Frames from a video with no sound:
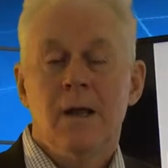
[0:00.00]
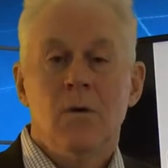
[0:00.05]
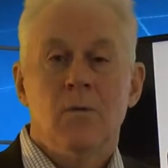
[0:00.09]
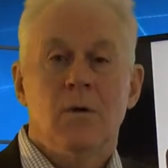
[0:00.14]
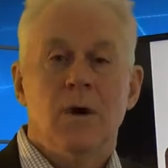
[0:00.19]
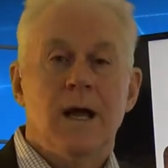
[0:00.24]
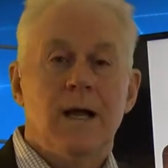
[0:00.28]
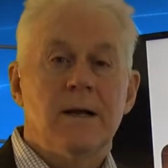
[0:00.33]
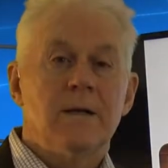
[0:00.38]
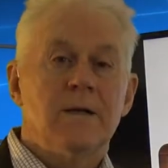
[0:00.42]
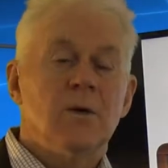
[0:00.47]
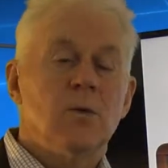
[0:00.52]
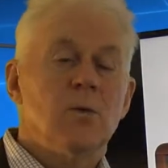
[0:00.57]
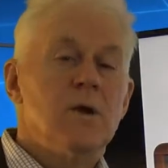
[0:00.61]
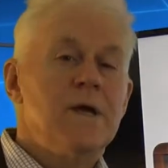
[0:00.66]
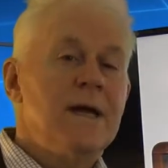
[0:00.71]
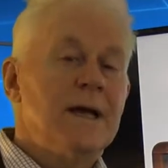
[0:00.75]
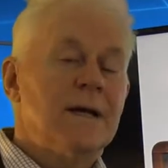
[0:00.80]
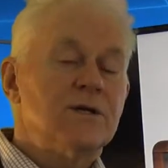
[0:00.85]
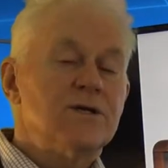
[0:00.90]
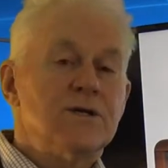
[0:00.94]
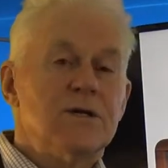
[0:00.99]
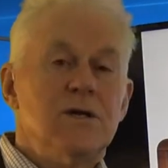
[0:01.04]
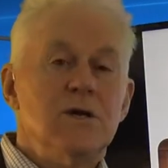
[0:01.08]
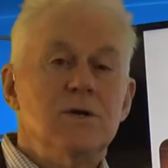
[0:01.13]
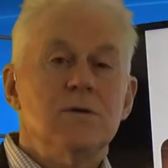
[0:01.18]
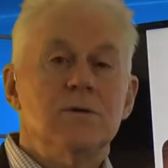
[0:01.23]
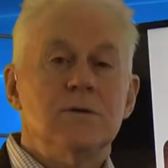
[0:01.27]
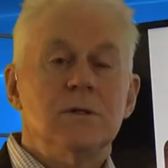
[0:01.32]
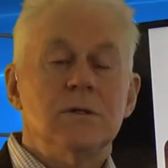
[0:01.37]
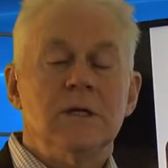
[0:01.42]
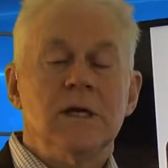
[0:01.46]
We're not going to
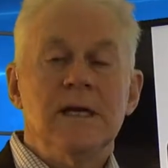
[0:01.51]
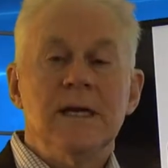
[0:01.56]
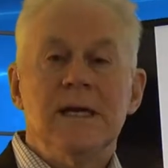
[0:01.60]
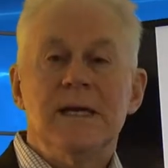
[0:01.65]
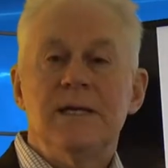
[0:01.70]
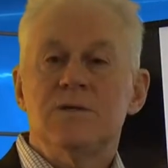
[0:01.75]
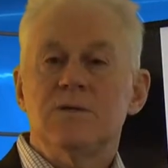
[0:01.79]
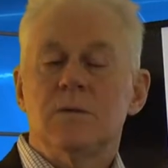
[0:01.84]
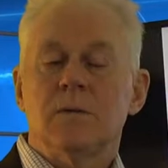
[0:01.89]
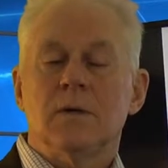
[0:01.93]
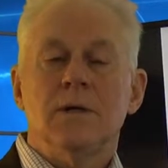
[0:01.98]
re-execute the lease.